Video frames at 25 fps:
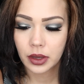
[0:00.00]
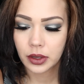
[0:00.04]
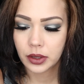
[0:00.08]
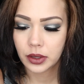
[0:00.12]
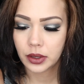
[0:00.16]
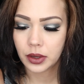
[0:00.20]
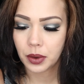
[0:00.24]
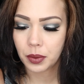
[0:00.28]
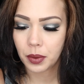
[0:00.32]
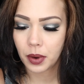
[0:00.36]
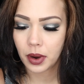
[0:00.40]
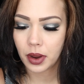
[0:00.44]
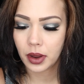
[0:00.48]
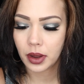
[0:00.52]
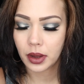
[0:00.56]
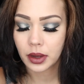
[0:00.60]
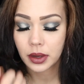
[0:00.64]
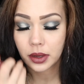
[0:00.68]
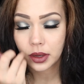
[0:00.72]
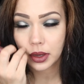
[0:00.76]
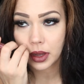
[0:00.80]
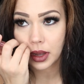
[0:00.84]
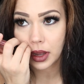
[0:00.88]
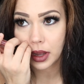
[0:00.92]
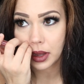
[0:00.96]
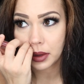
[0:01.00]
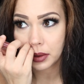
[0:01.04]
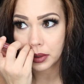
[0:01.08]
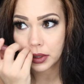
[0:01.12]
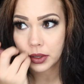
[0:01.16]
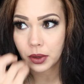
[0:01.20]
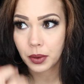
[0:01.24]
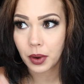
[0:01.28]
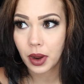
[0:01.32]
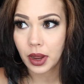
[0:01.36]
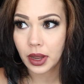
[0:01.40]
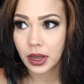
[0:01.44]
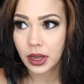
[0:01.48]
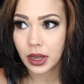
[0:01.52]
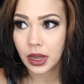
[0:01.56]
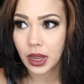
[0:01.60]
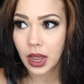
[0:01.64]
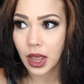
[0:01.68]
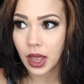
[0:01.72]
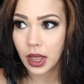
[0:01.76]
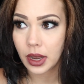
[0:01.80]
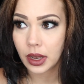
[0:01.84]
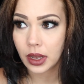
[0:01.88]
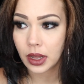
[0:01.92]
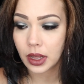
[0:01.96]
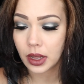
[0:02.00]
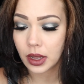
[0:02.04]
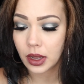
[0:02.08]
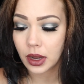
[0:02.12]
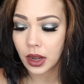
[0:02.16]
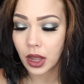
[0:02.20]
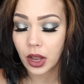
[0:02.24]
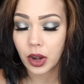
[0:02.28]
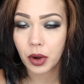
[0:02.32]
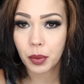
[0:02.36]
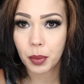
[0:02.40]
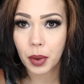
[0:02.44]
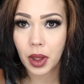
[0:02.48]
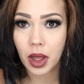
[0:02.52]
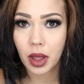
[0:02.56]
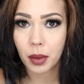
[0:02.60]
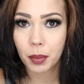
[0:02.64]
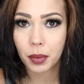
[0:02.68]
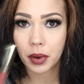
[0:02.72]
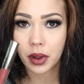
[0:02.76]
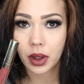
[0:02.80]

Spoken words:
Sarahi and the ColourPop